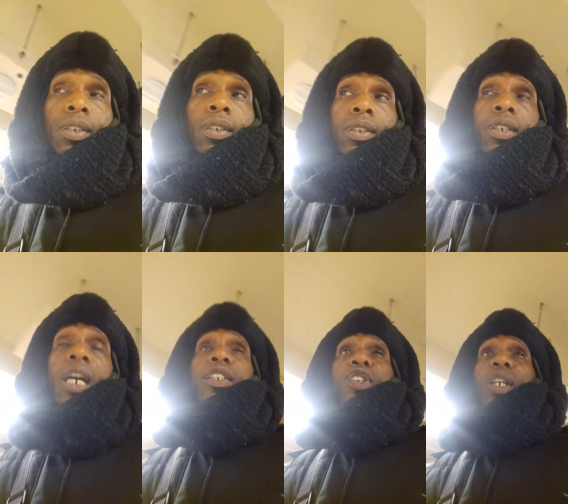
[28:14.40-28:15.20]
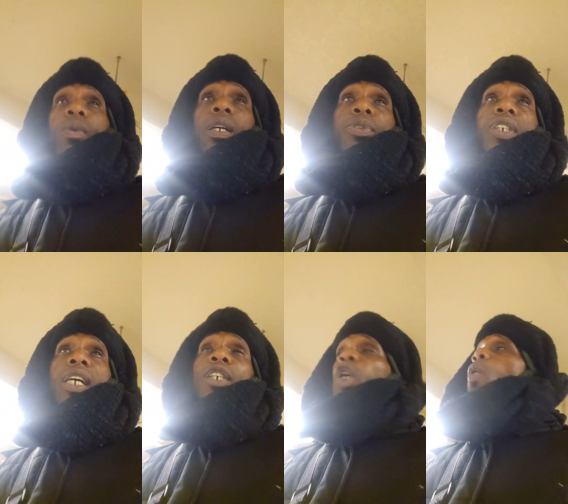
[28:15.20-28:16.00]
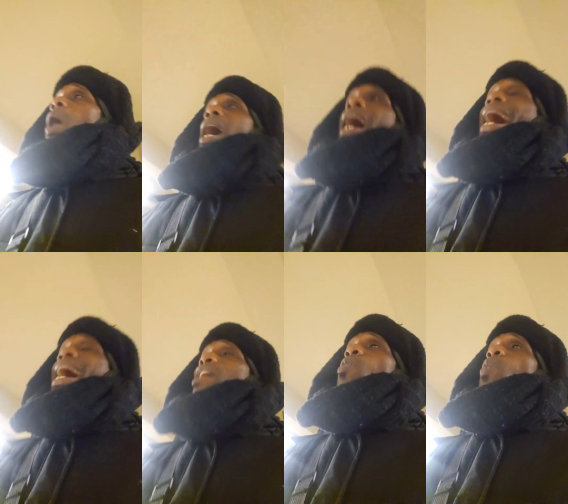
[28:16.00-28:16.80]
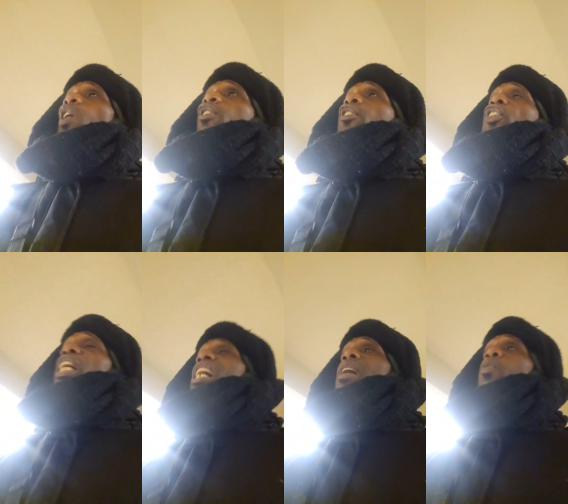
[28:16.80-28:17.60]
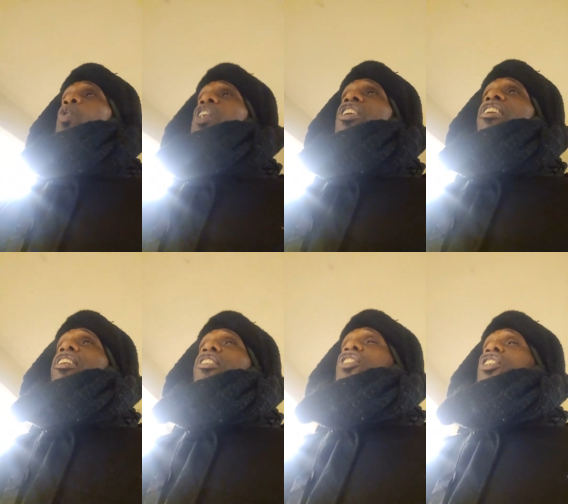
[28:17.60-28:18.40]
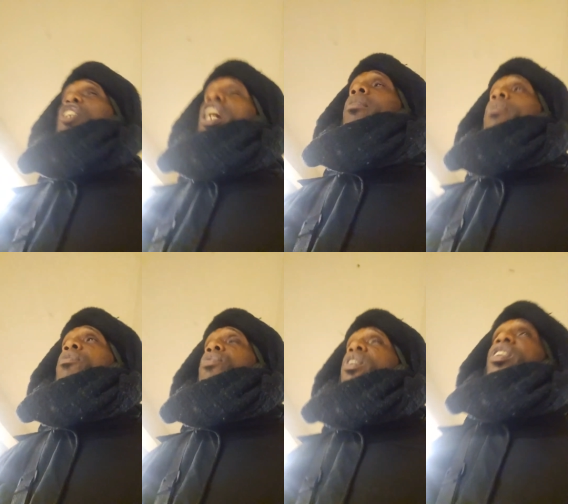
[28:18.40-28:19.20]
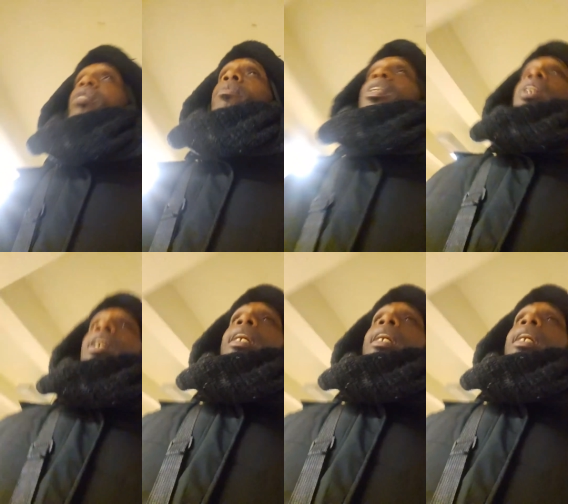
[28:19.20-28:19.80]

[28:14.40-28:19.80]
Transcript: You understand what I'm saying? So I don't understand where niggas is coming from and